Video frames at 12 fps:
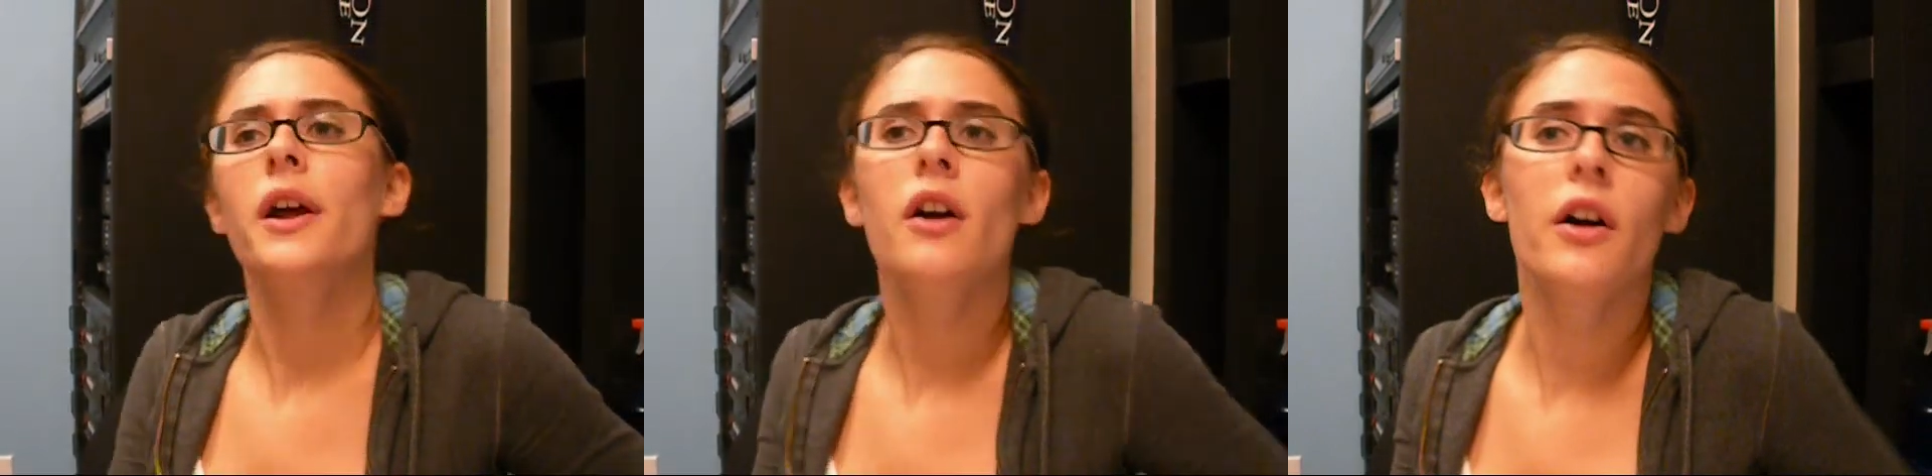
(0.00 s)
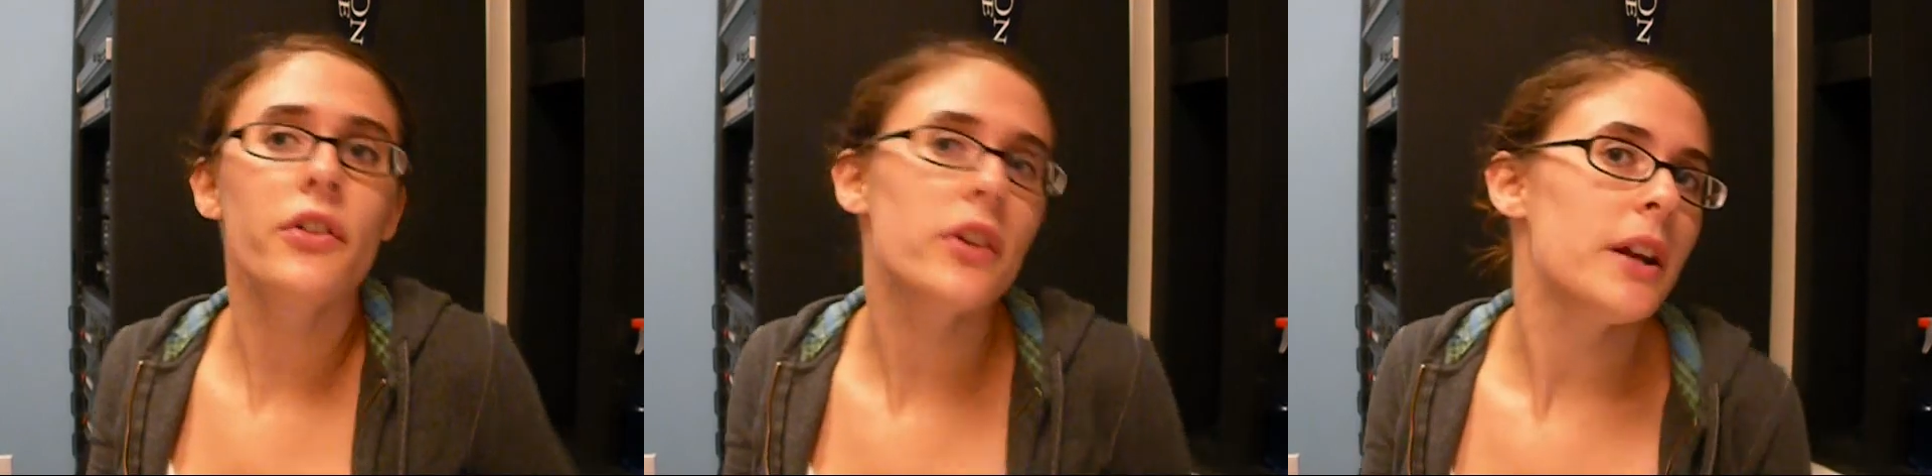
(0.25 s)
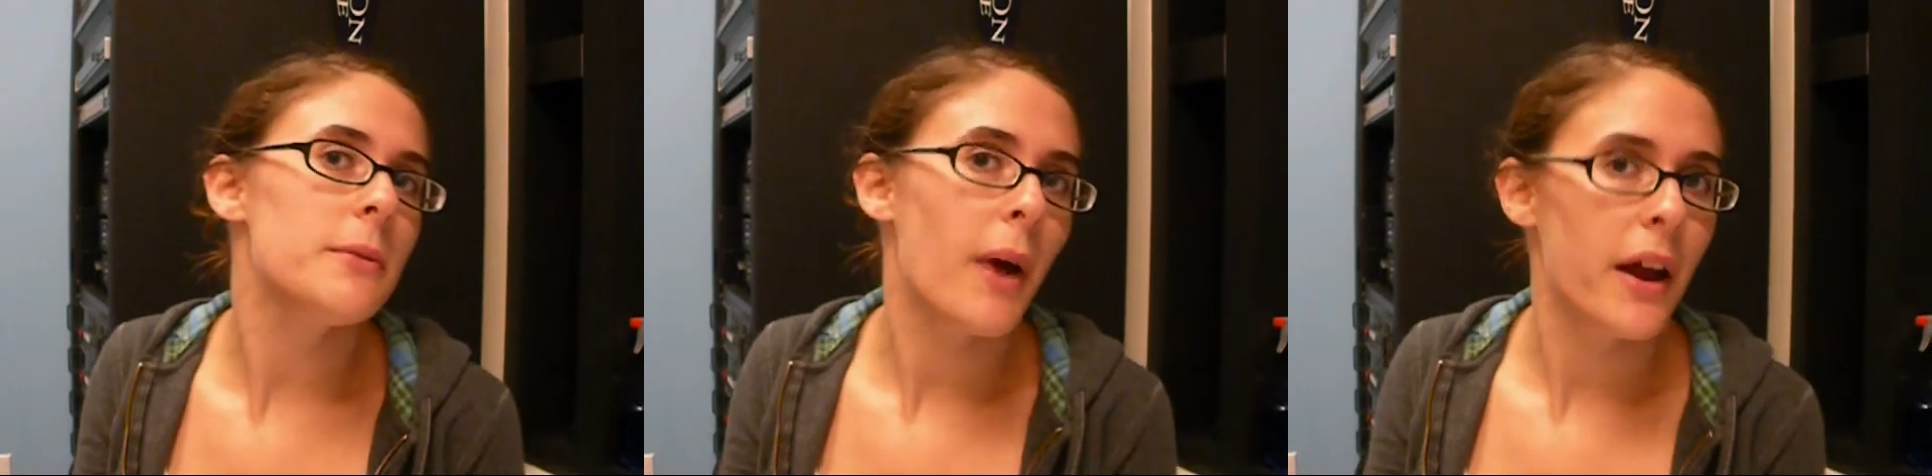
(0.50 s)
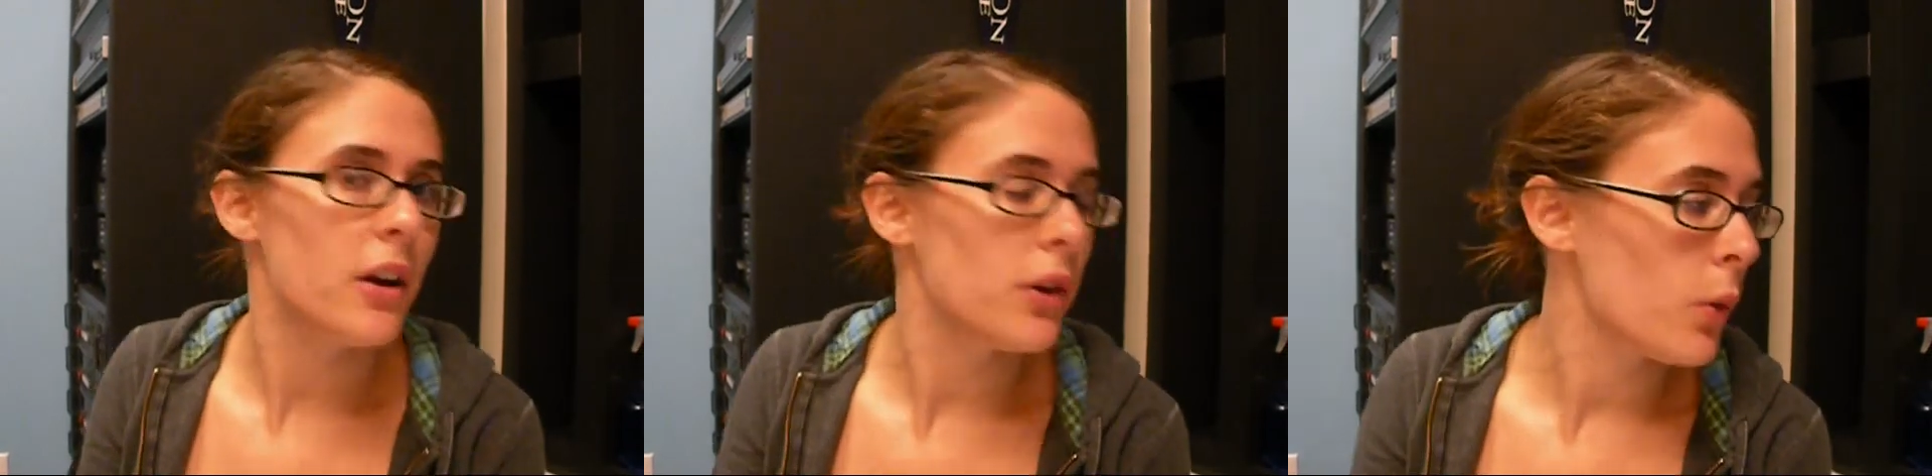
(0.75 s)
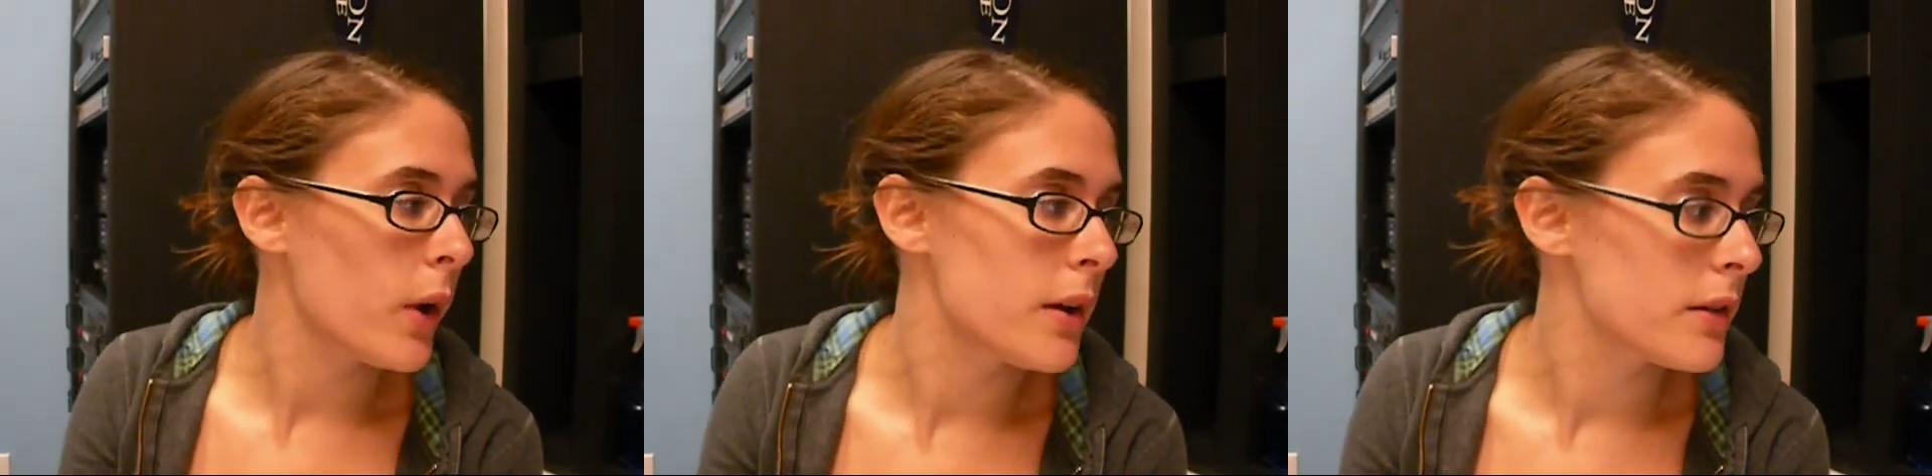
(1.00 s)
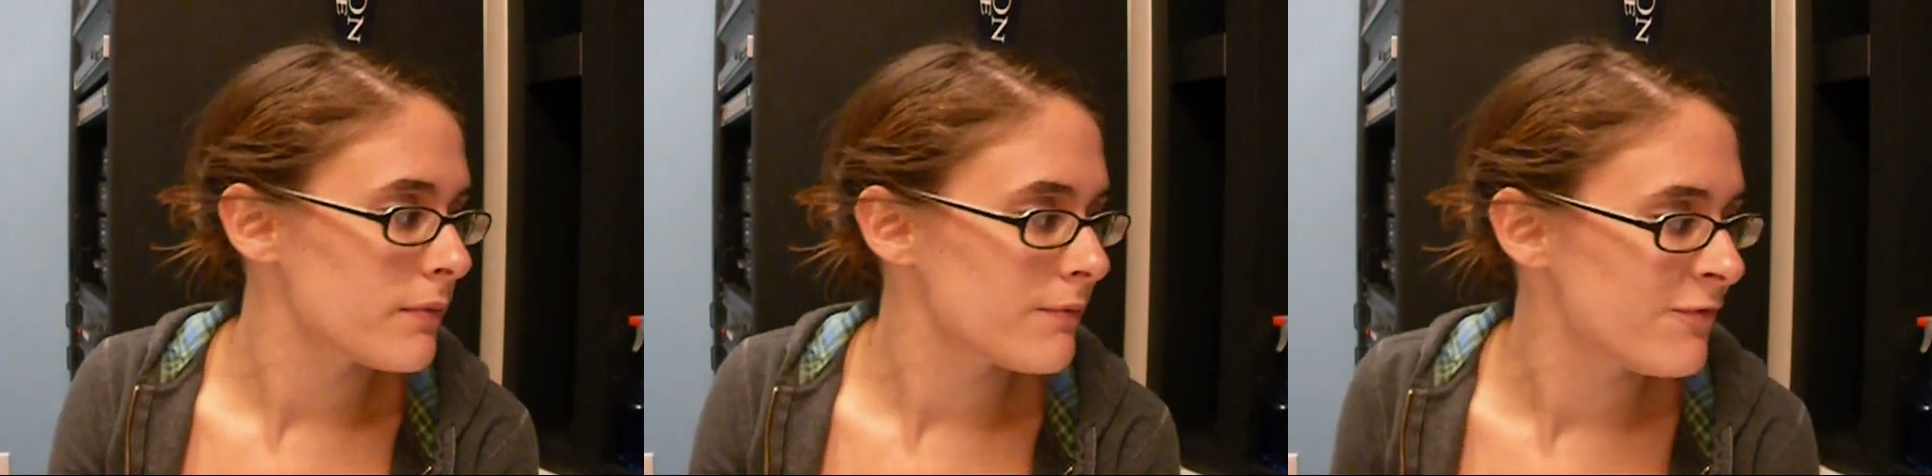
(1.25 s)
by an author I admire
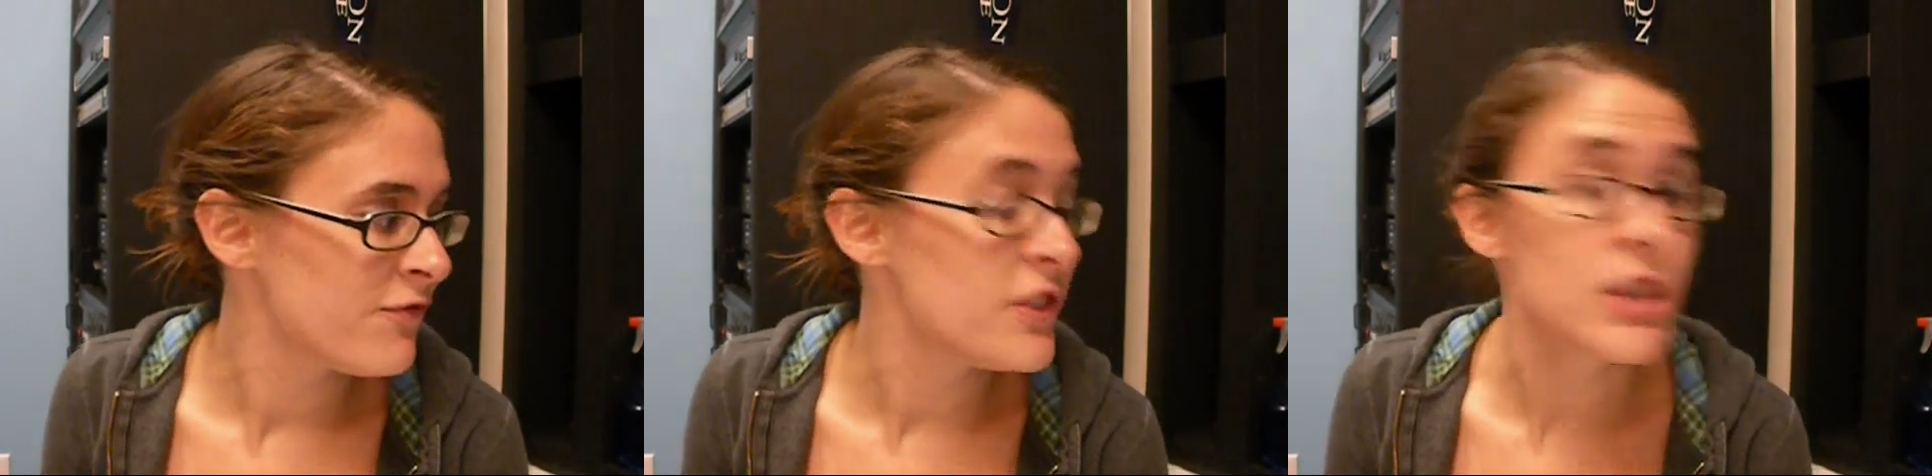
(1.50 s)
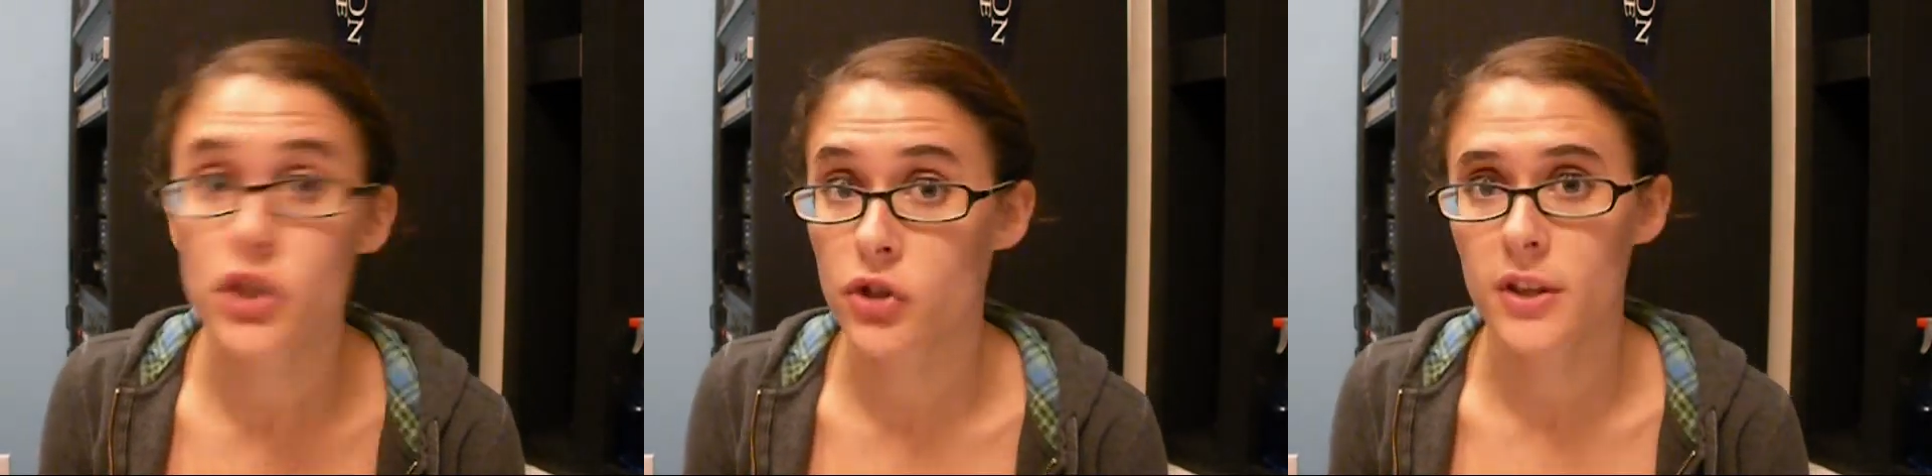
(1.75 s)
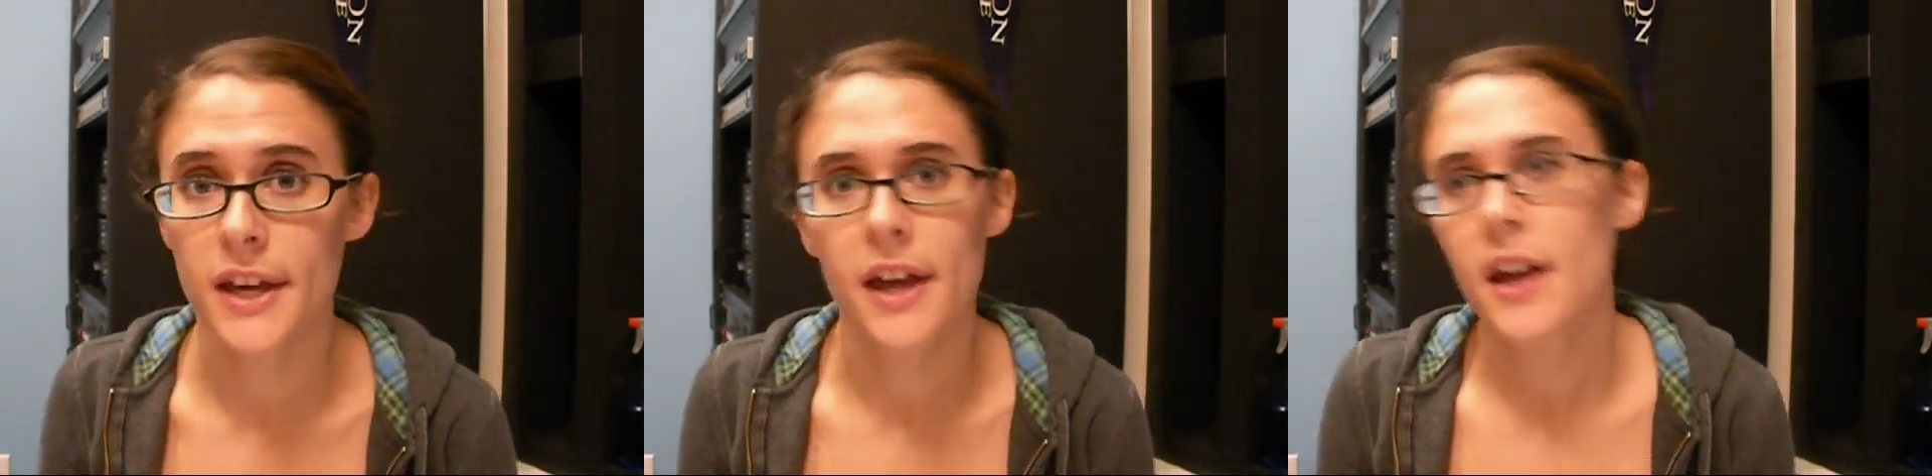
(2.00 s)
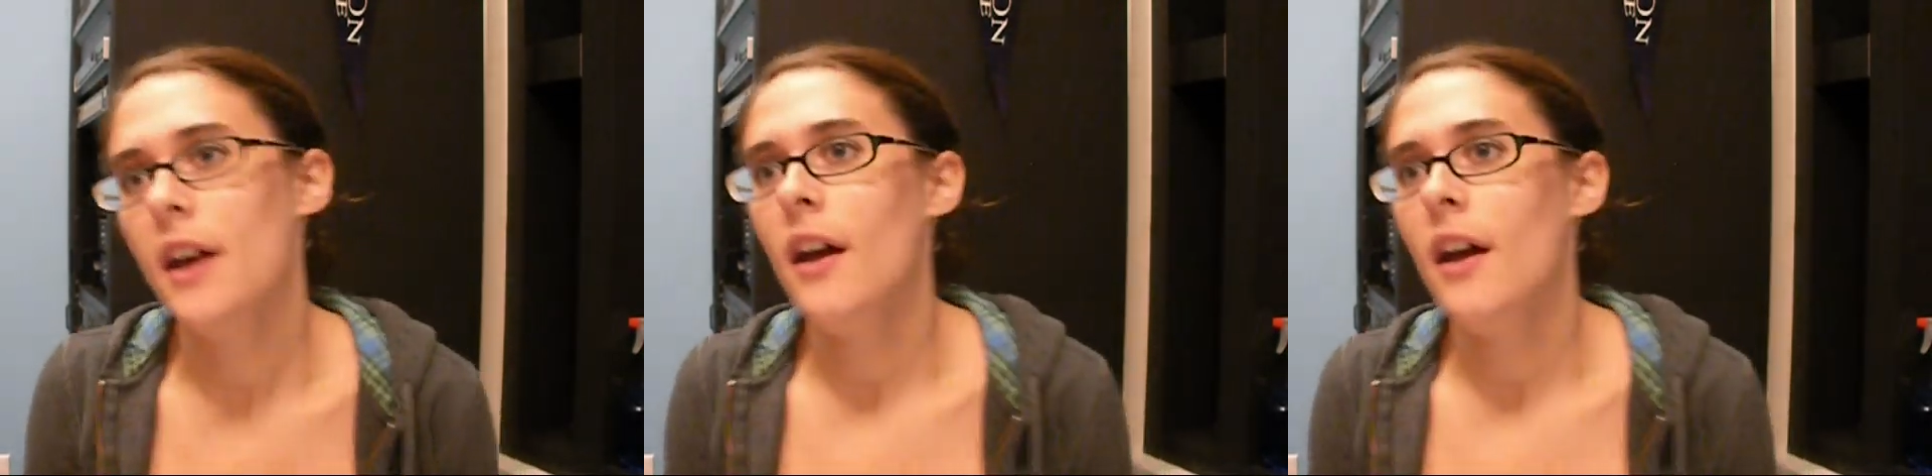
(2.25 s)
quite fiercely,